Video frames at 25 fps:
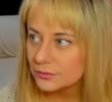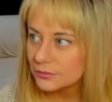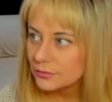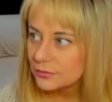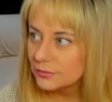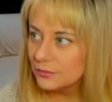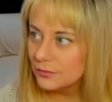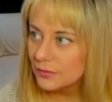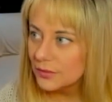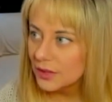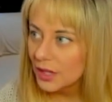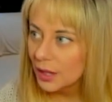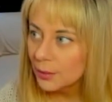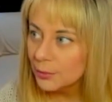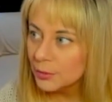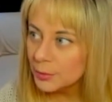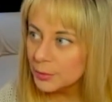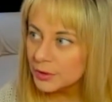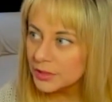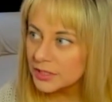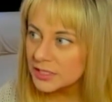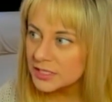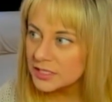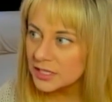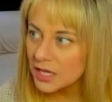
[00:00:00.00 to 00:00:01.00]
I'm gonna put
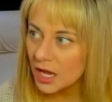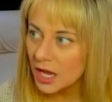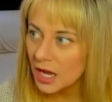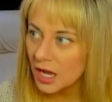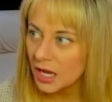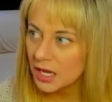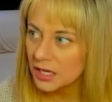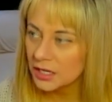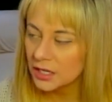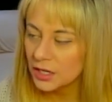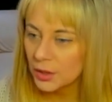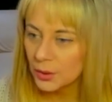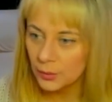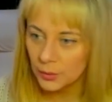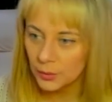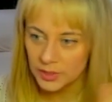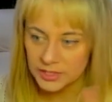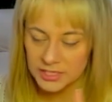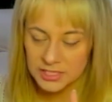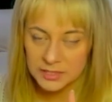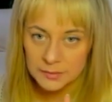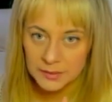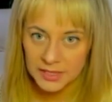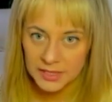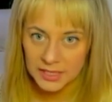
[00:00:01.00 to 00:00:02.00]
this on 1
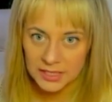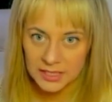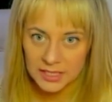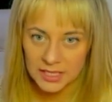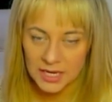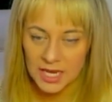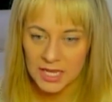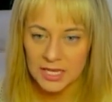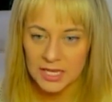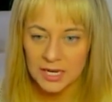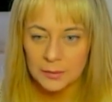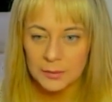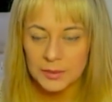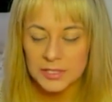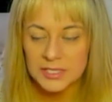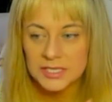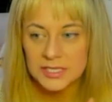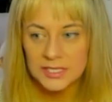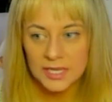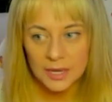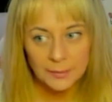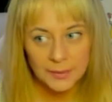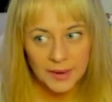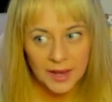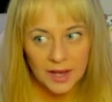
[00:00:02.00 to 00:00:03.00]
speed and then I'm gonna
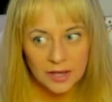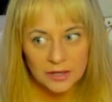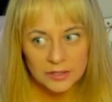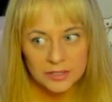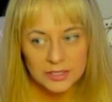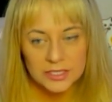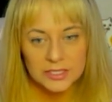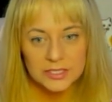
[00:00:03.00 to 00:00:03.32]
step out